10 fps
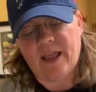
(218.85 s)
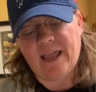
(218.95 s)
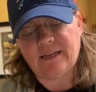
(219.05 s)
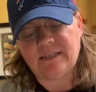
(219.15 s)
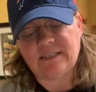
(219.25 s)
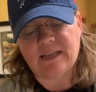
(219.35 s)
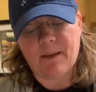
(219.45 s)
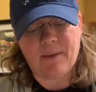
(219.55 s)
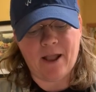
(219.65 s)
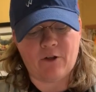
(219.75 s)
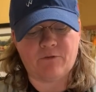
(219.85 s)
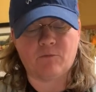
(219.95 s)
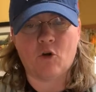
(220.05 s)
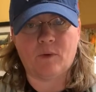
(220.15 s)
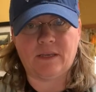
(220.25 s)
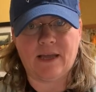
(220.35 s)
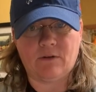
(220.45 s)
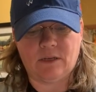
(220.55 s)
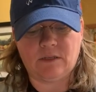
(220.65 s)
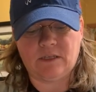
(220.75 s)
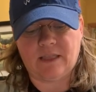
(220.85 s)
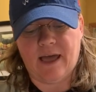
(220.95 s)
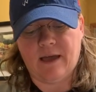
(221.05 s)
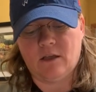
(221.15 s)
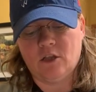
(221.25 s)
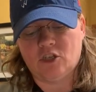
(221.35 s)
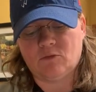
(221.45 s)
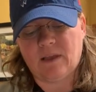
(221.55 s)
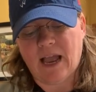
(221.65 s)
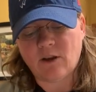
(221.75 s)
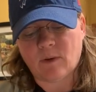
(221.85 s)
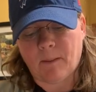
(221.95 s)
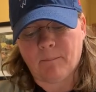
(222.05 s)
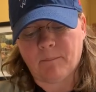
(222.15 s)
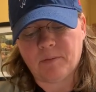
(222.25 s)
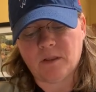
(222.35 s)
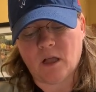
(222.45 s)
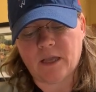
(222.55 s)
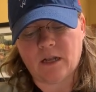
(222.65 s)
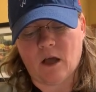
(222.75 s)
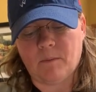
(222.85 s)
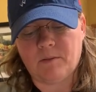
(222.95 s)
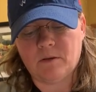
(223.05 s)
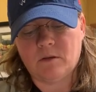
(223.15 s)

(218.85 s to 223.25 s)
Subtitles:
and to stop air from going down into that. So we kind of want to plug it up.